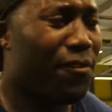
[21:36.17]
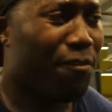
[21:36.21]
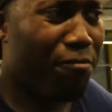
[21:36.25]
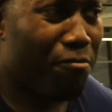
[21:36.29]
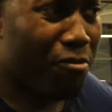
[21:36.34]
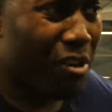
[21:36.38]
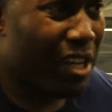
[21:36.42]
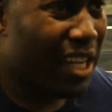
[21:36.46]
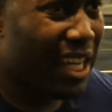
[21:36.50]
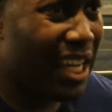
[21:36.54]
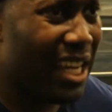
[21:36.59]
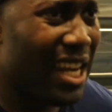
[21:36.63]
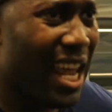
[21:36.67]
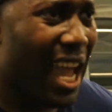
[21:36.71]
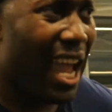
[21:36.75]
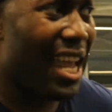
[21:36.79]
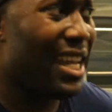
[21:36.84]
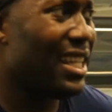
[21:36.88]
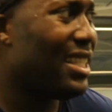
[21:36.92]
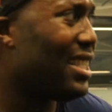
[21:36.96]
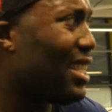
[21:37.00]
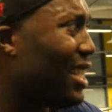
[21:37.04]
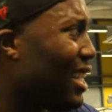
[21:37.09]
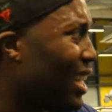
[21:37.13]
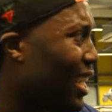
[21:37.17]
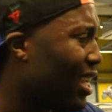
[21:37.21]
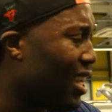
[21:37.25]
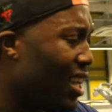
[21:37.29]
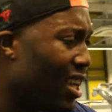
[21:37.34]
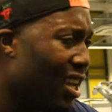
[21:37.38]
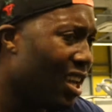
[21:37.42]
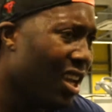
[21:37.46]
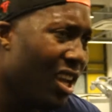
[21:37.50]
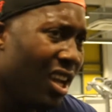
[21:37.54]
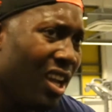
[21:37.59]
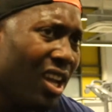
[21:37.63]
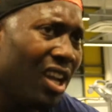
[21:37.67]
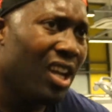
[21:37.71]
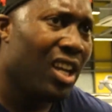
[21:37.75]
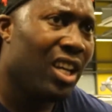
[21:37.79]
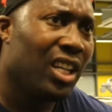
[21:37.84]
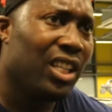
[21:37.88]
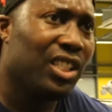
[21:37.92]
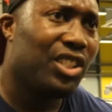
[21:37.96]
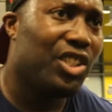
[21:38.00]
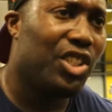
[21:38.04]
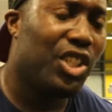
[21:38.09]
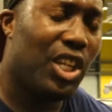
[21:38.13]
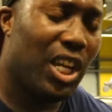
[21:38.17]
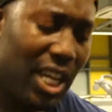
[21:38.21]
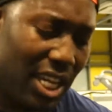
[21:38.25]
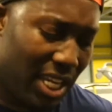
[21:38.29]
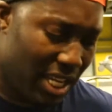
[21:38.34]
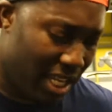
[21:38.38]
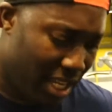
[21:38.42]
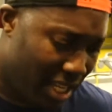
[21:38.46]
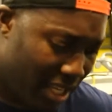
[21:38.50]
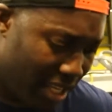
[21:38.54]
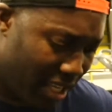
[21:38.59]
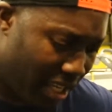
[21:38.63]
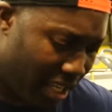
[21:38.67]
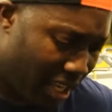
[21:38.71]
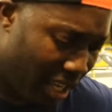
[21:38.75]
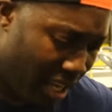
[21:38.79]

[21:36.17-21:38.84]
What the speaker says: Freaking hated it. Jeez.